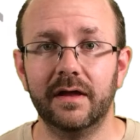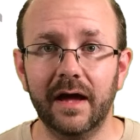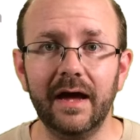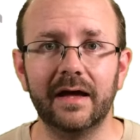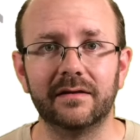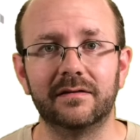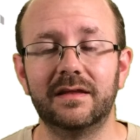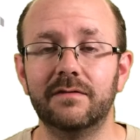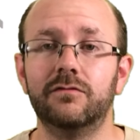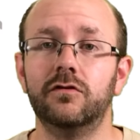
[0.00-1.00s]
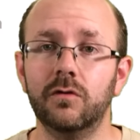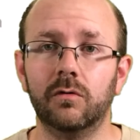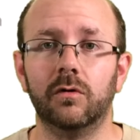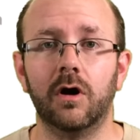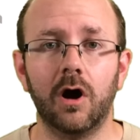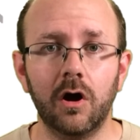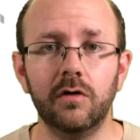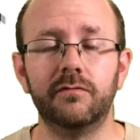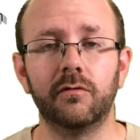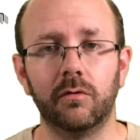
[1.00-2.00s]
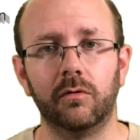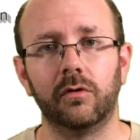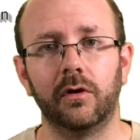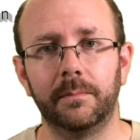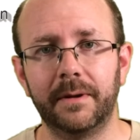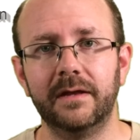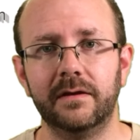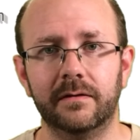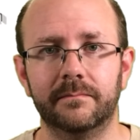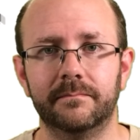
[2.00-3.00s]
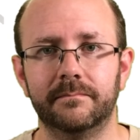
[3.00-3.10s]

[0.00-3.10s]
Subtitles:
and gives your overall opinion.